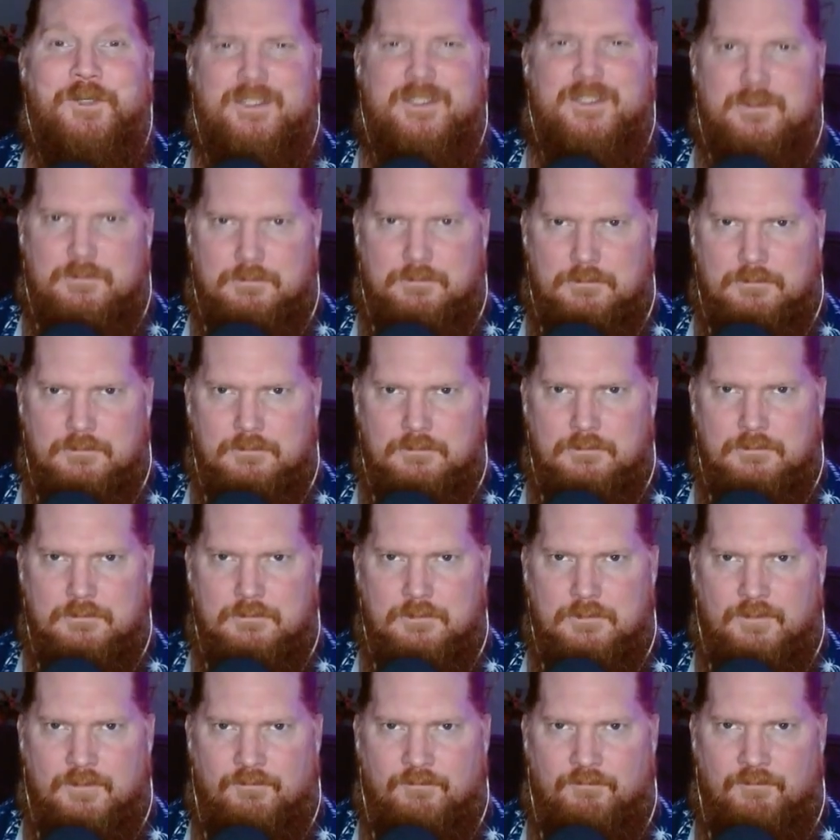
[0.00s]
It's
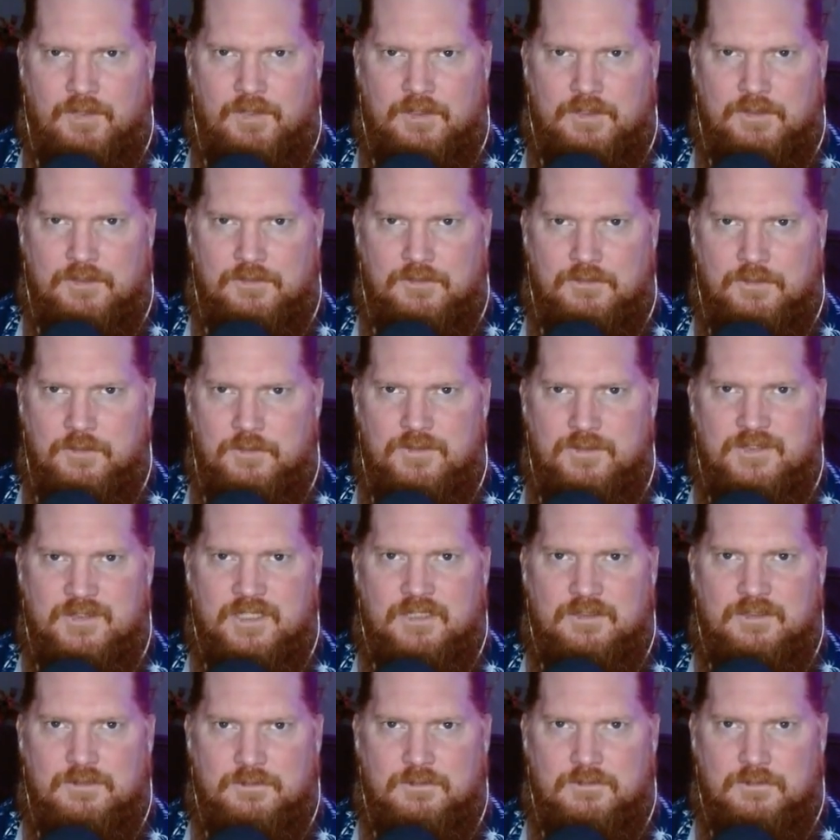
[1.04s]
the fuck who
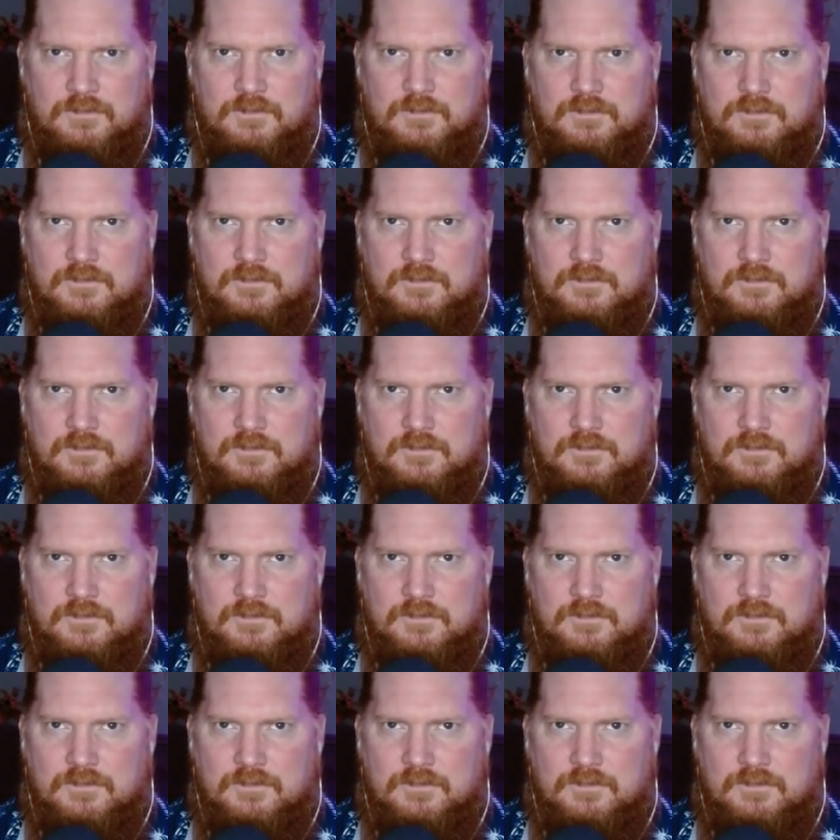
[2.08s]
sent you?